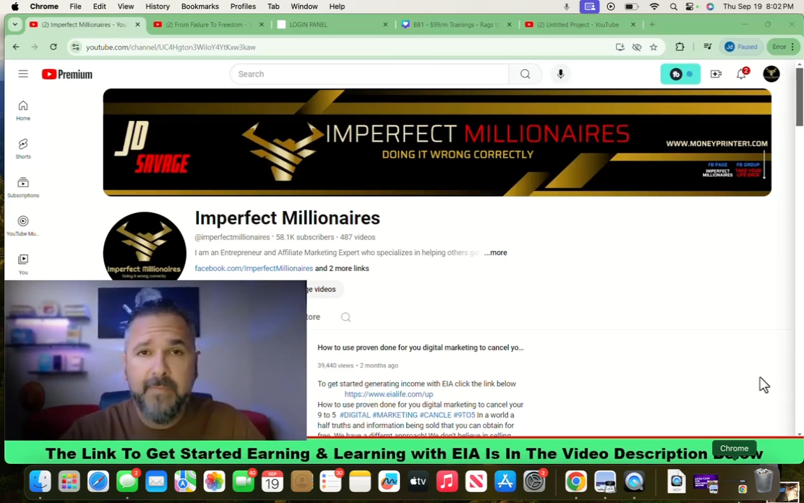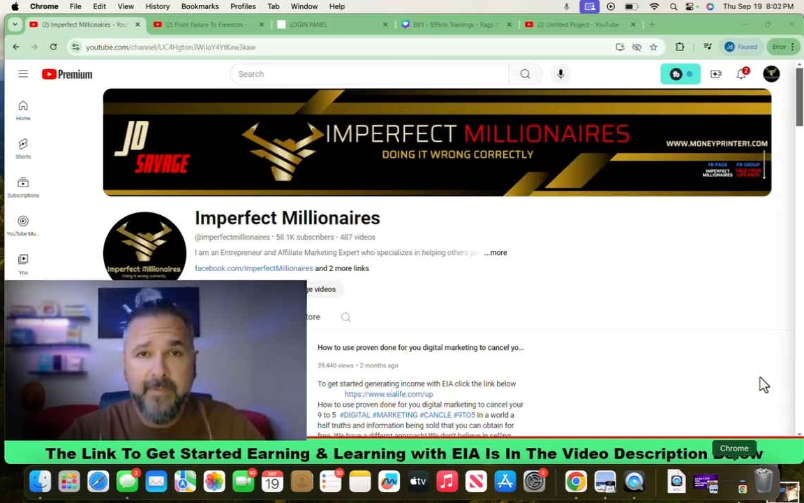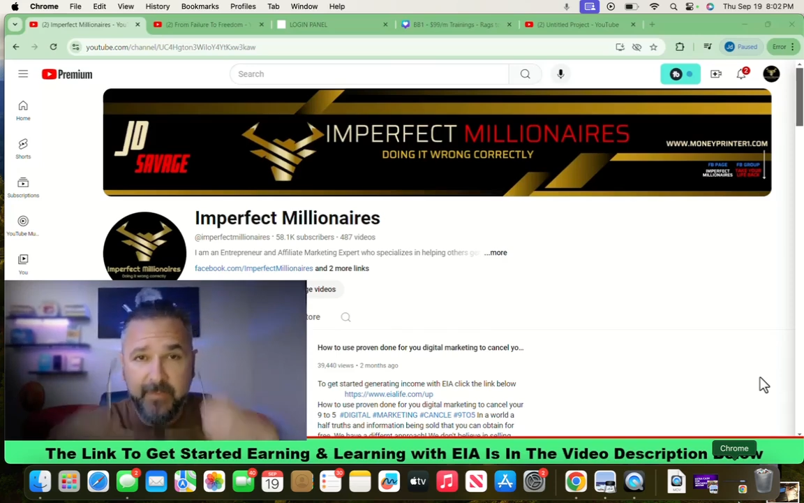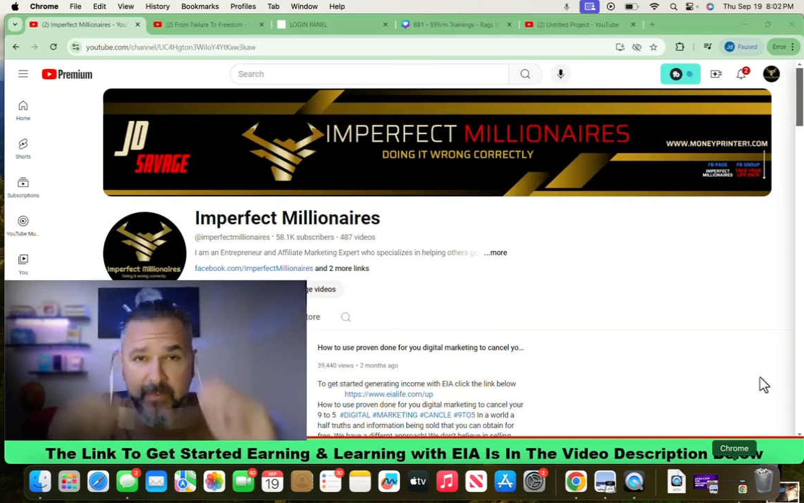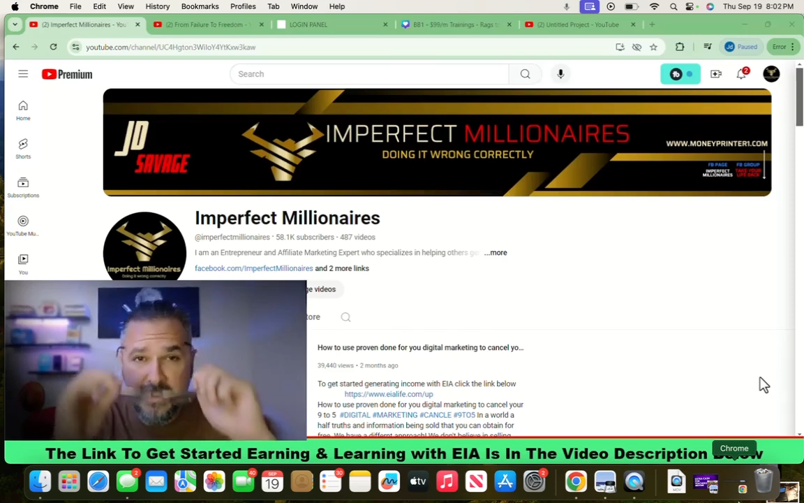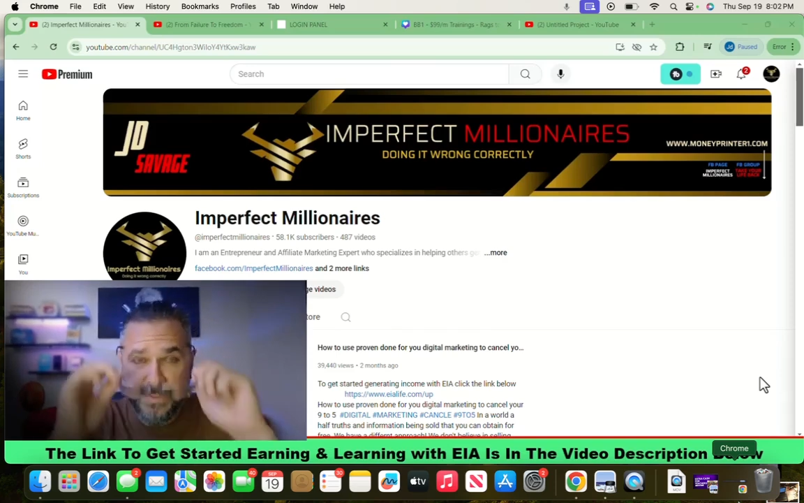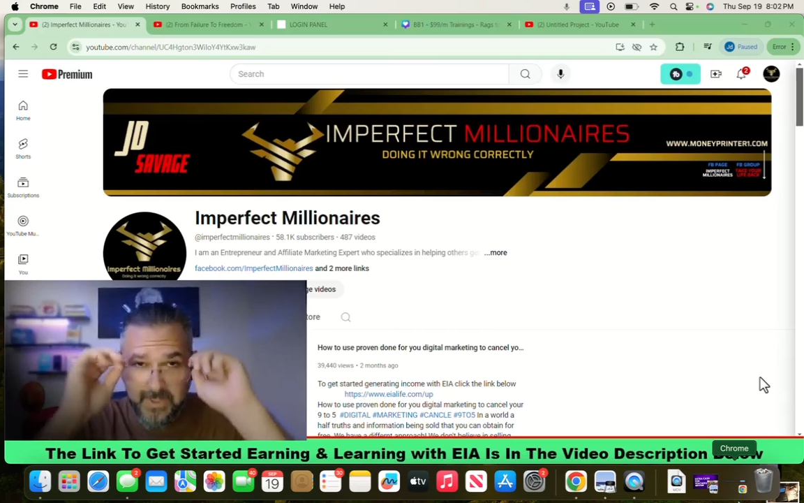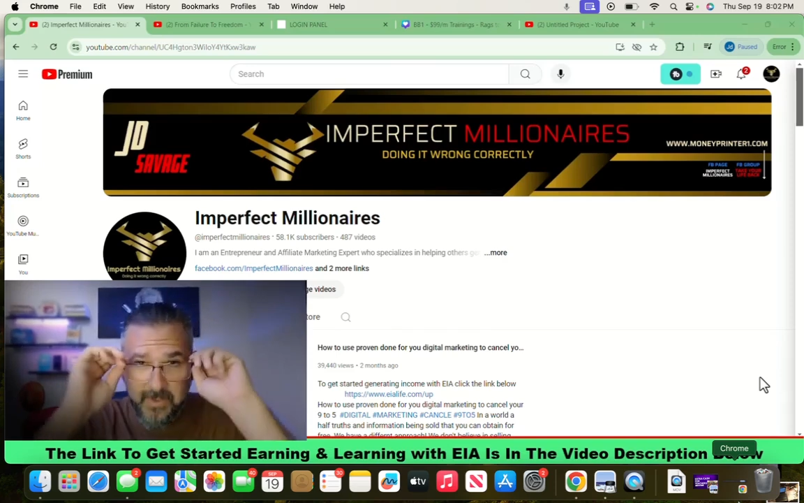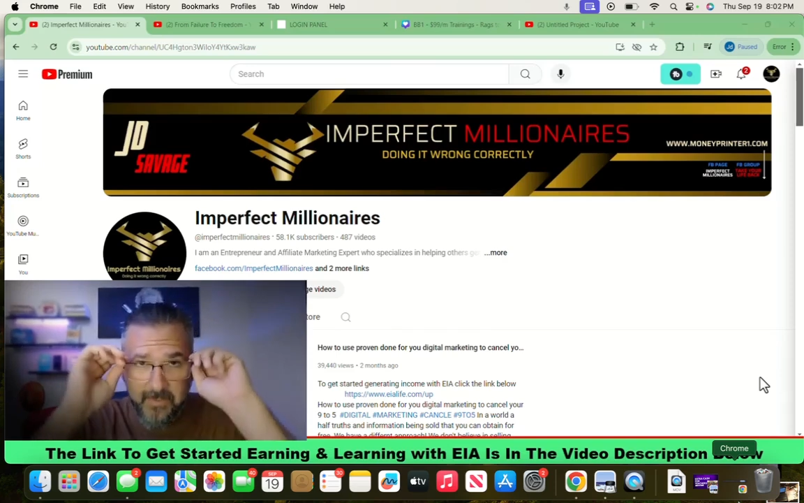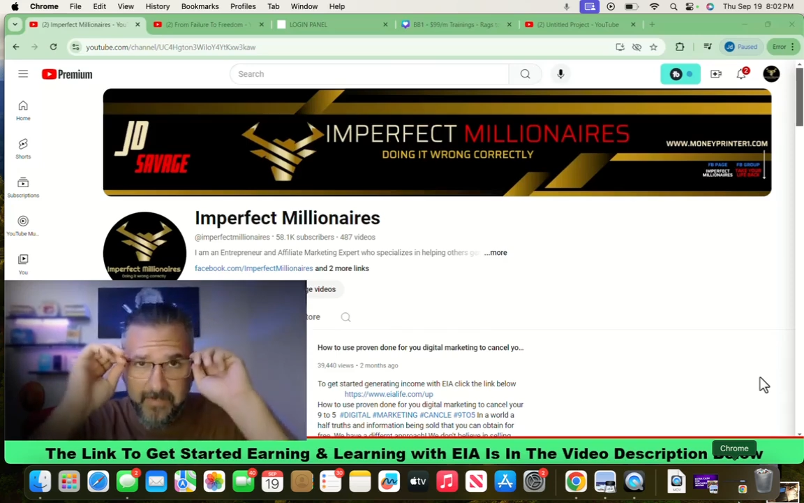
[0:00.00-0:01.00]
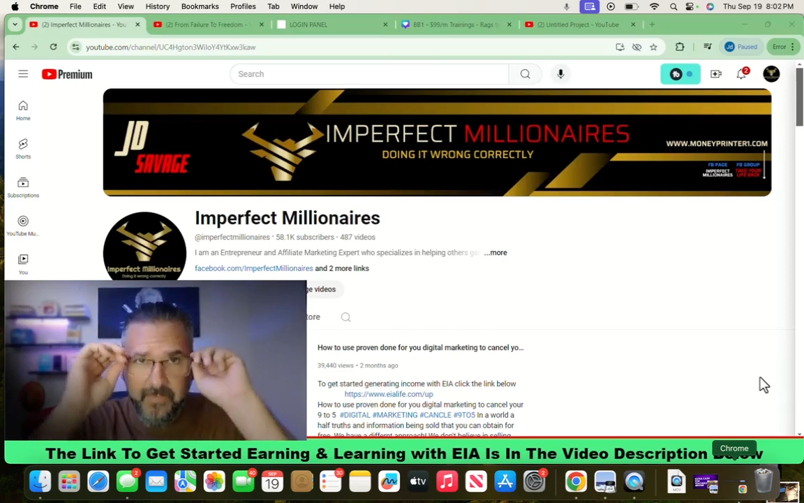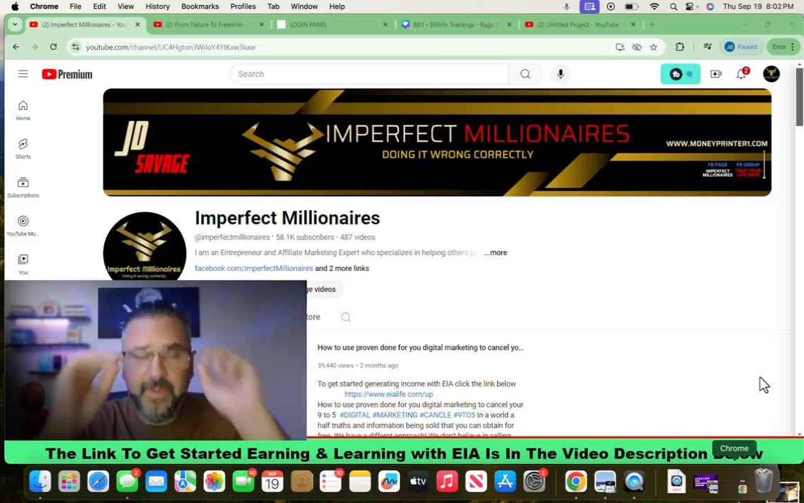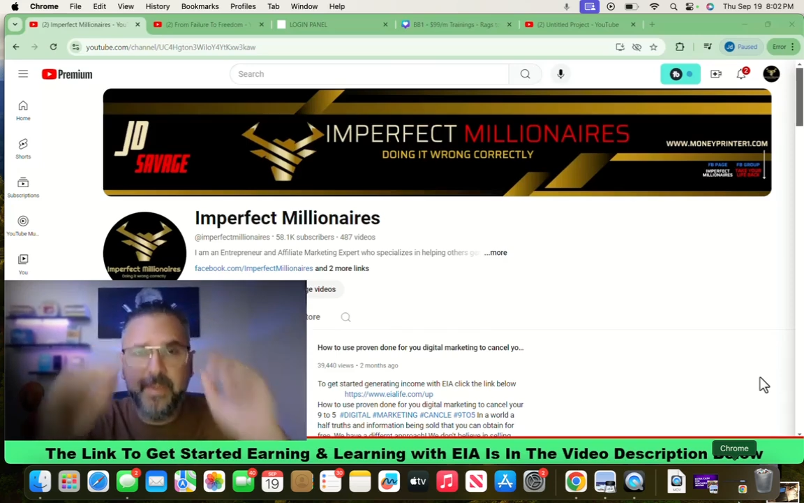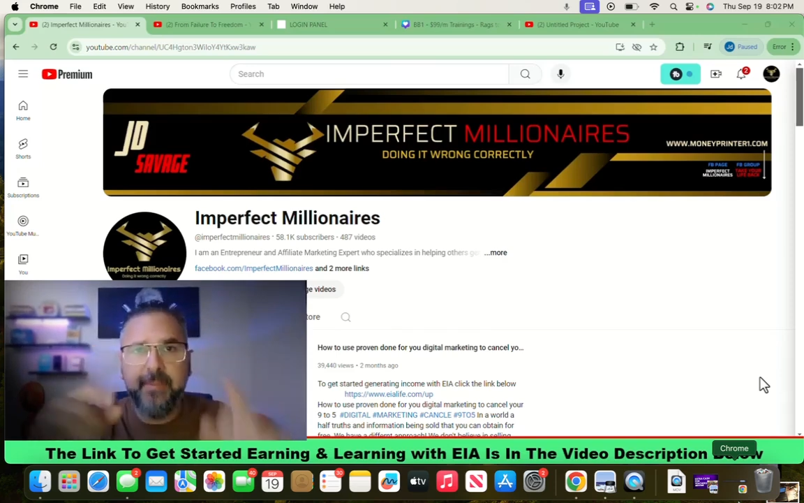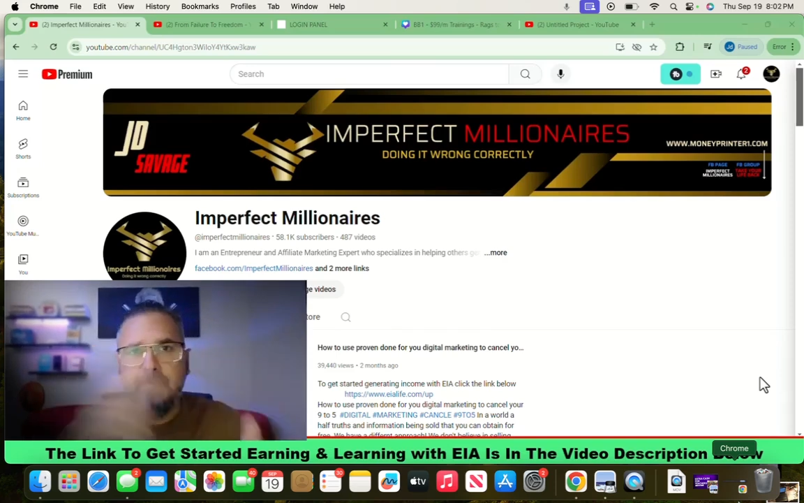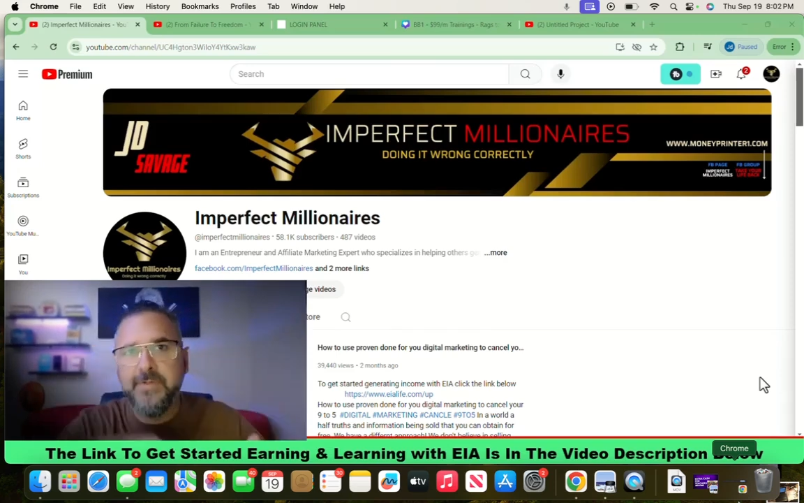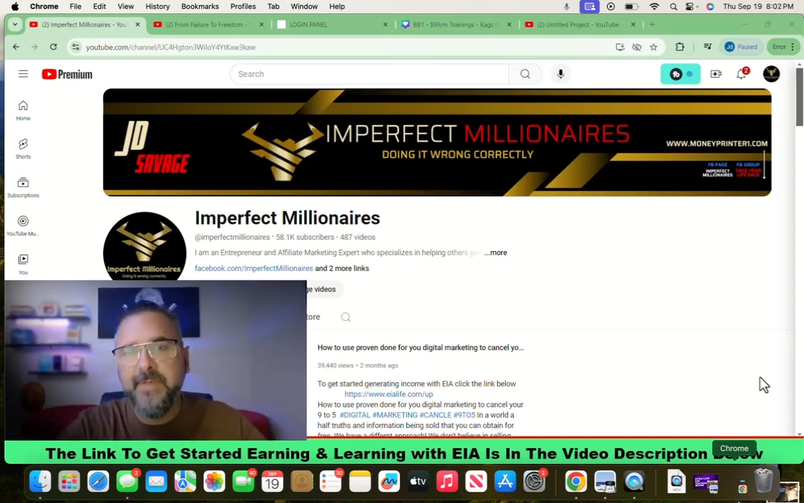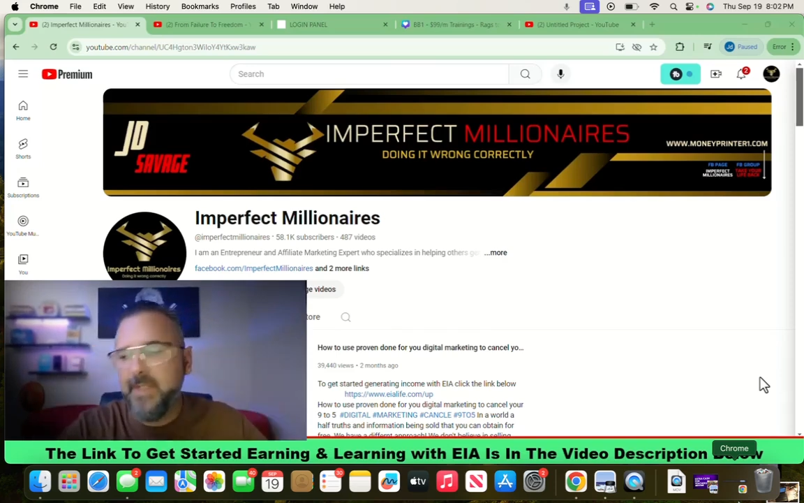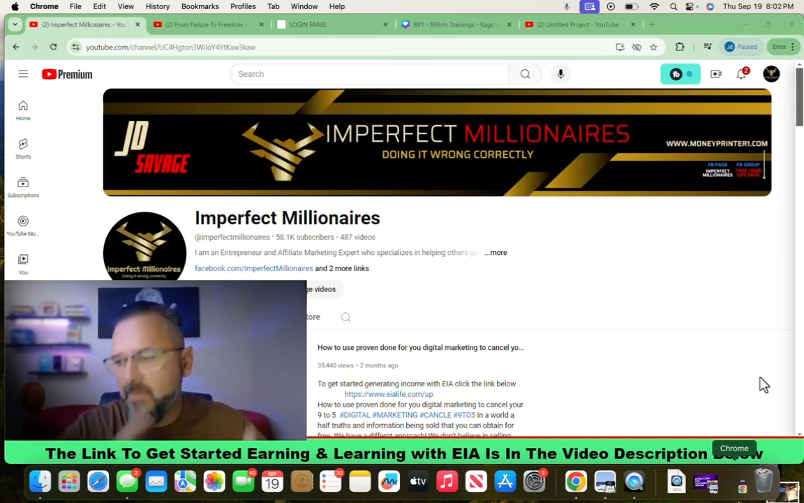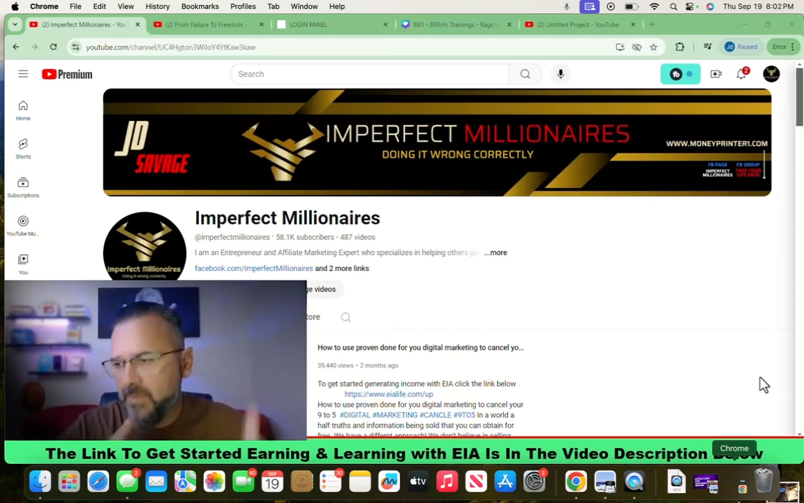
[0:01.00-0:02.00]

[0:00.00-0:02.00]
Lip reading: If you want to start over with the first video,